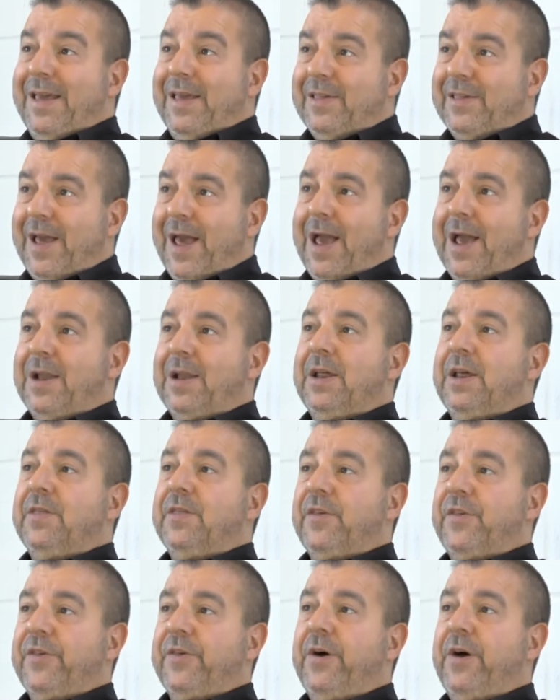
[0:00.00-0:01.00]
exactly
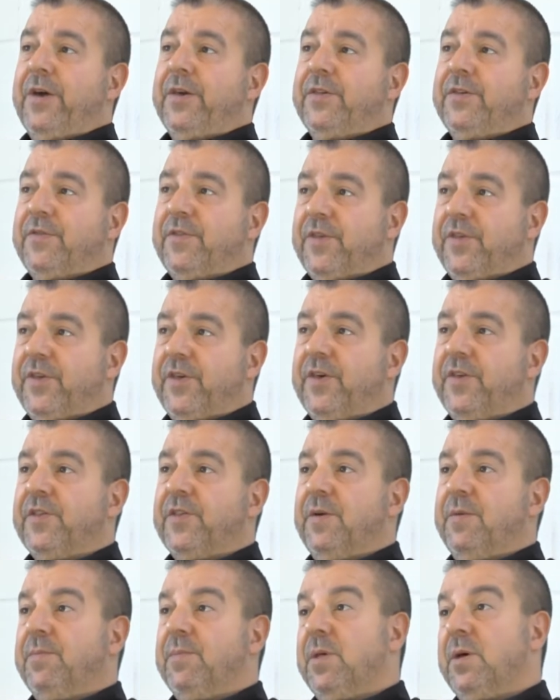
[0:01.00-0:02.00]
the size of the
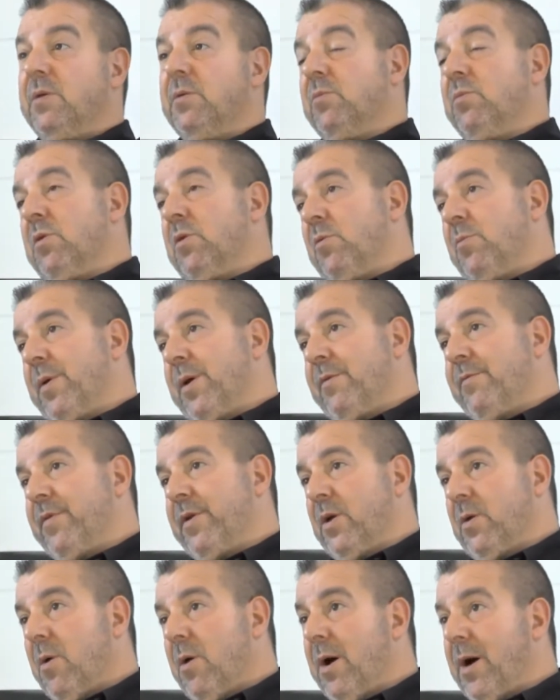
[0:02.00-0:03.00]
system that will be
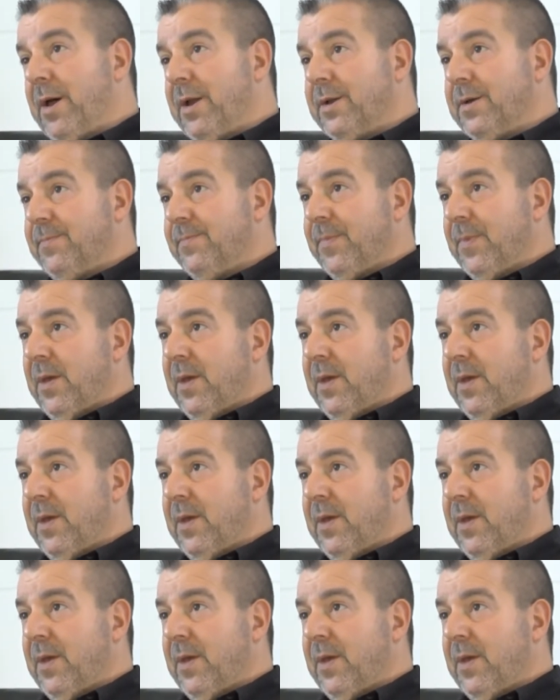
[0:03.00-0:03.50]
required.